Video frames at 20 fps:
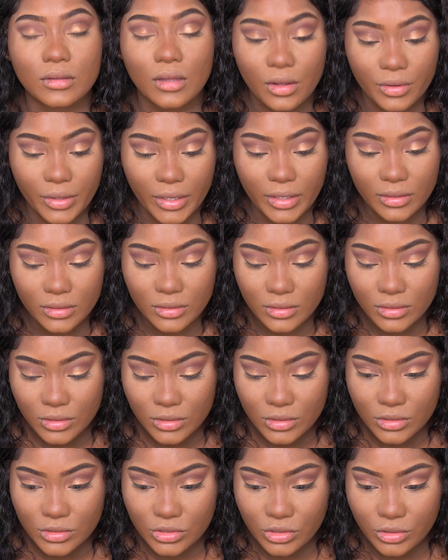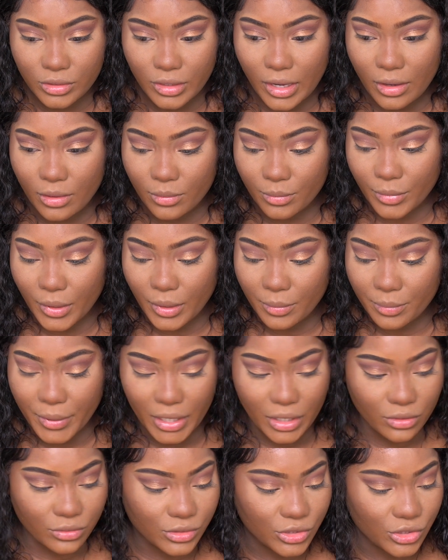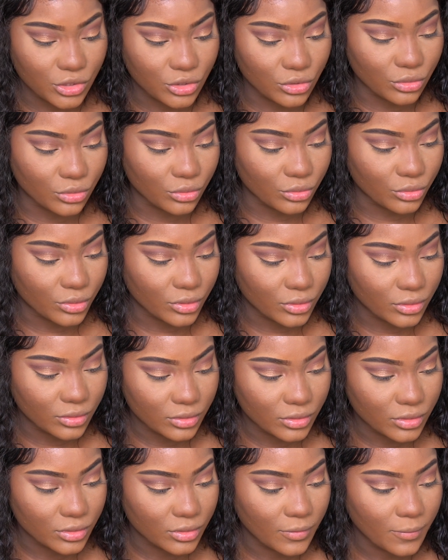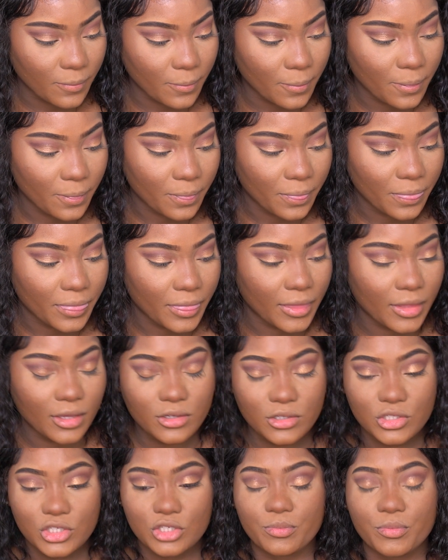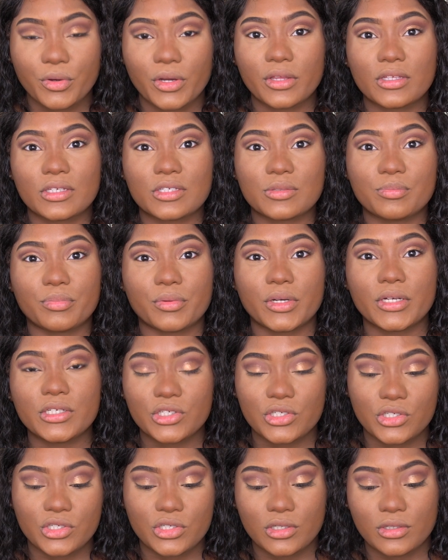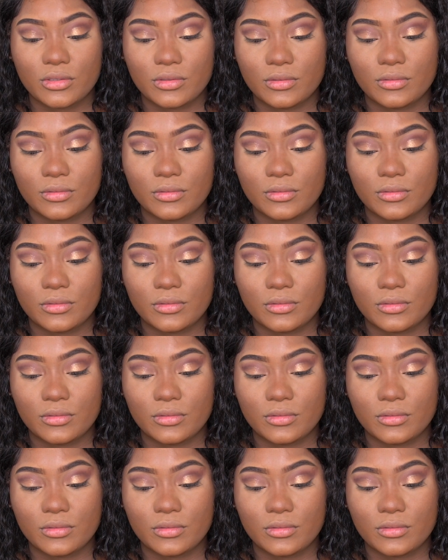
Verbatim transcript: Okay, so now I'm about to spray this brush.